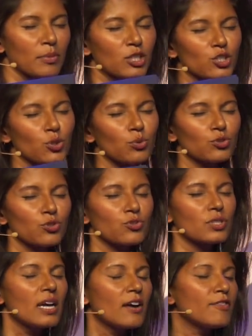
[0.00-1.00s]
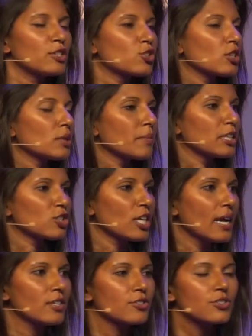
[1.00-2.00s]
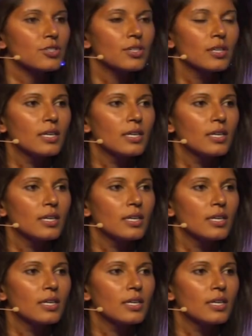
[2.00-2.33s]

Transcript: my shoulders, eventually my chest.